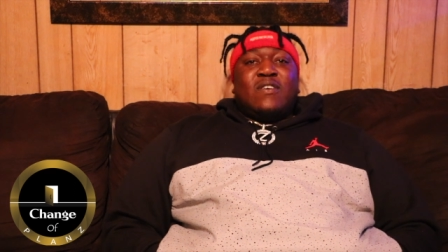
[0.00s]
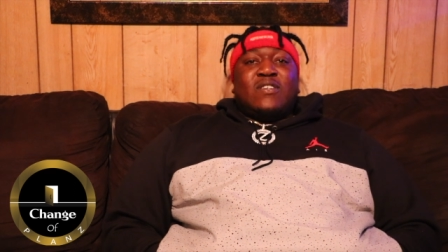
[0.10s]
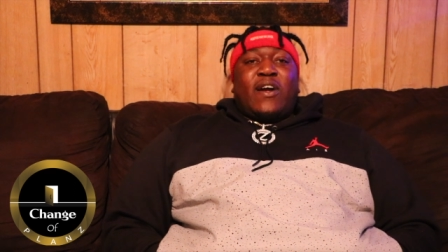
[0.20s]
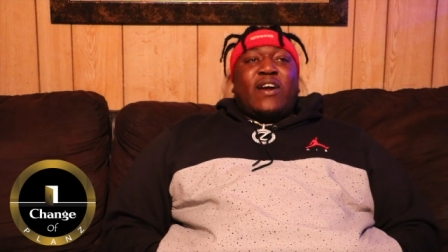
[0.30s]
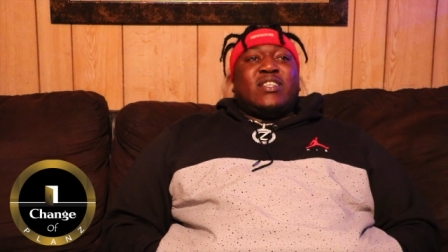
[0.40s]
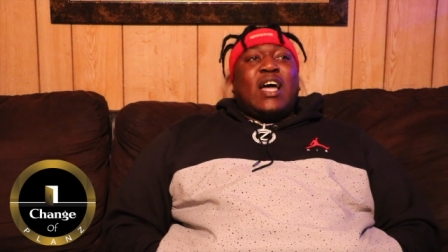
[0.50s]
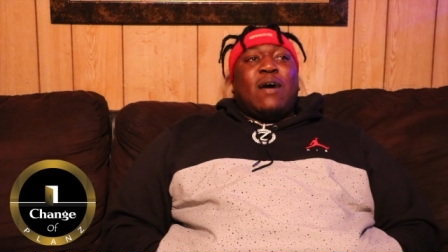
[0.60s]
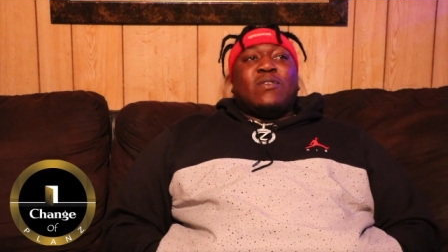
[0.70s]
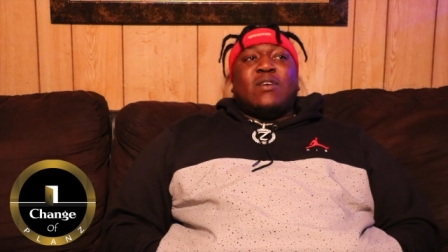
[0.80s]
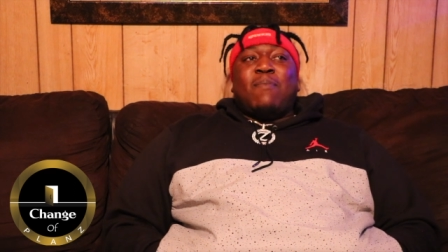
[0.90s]
So every time
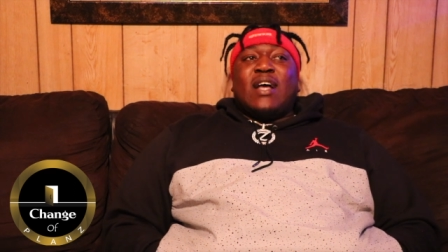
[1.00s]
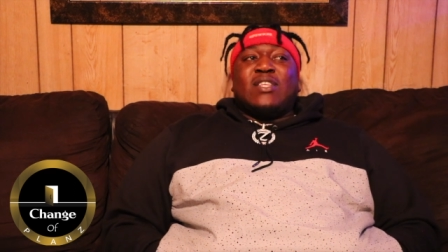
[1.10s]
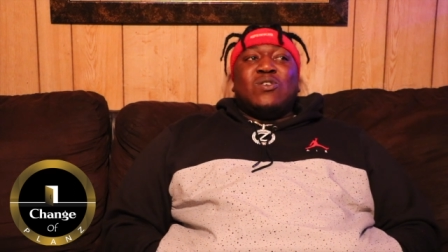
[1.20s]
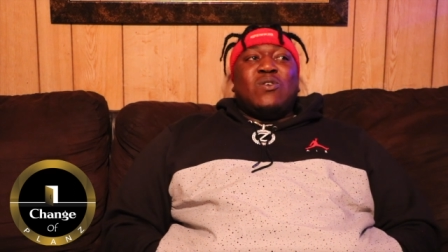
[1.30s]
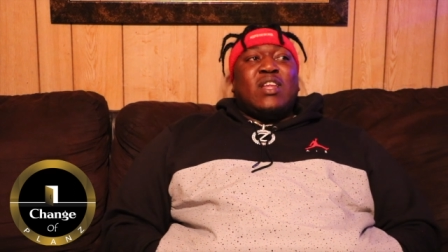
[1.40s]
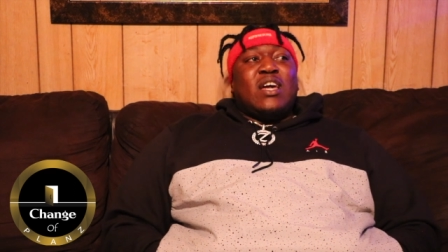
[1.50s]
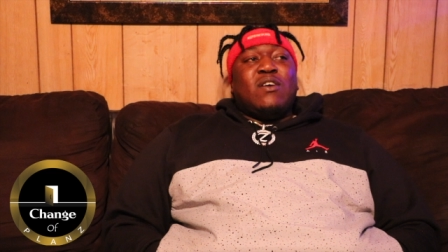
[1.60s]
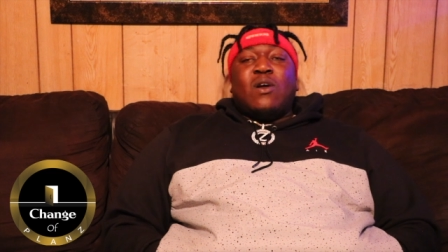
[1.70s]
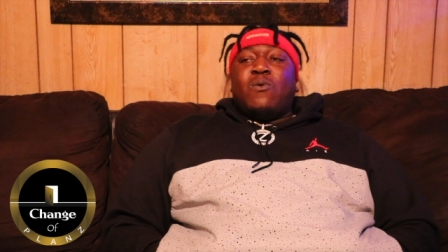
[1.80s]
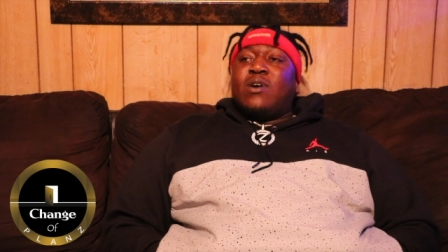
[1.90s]
when somebody tuned in,
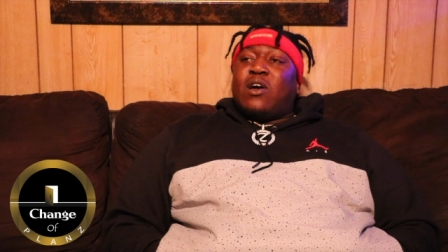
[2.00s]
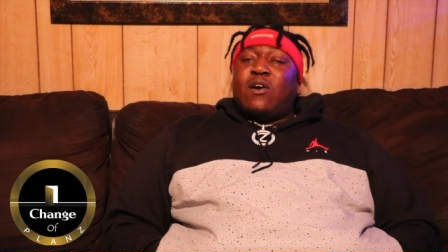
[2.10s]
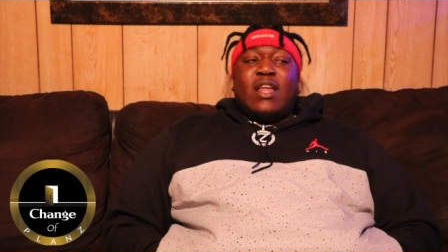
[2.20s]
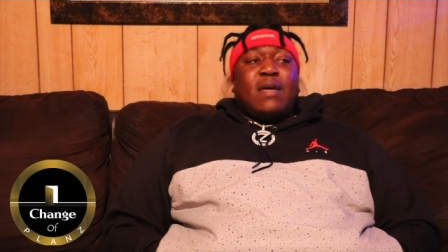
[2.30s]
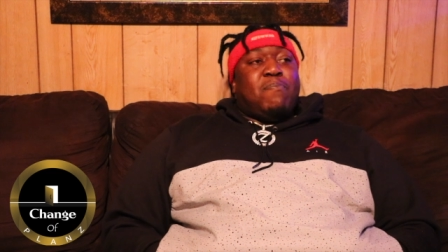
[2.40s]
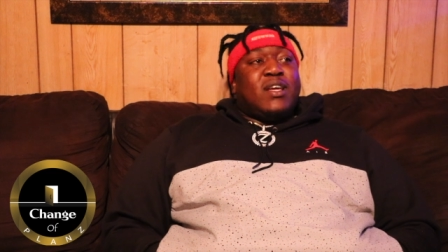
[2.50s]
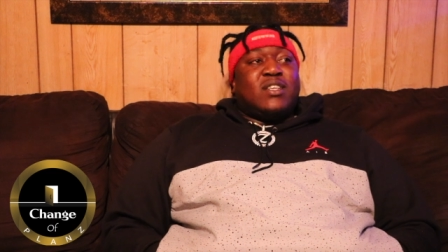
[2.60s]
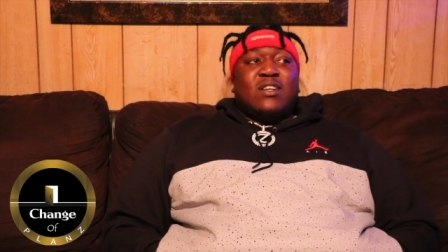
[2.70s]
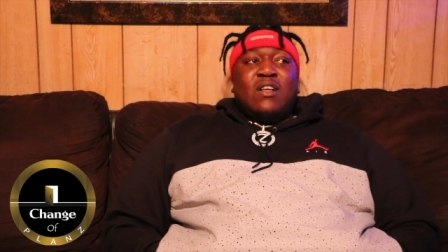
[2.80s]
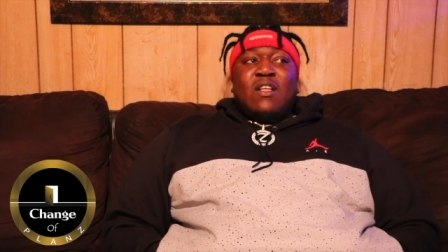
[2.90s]
you know, we were going that bitch.